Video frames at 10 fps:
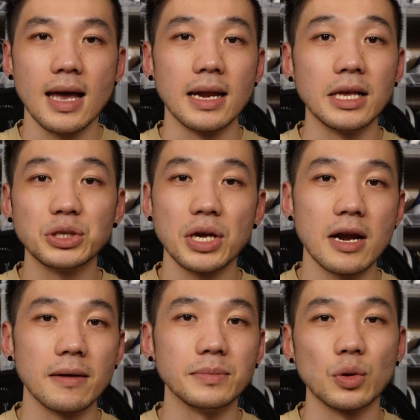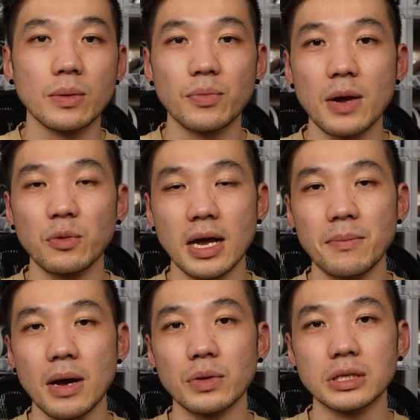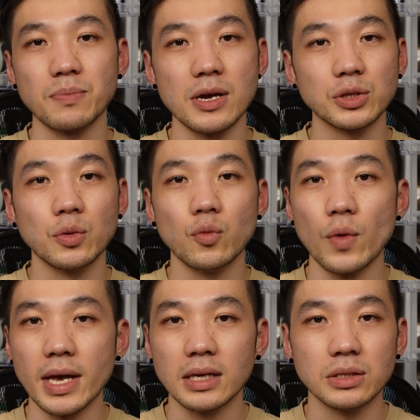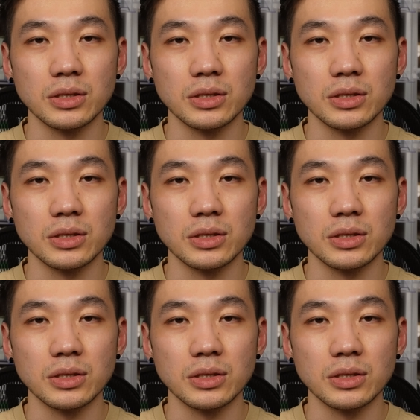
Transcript: And each year, Jordan Brand will come out with special Wings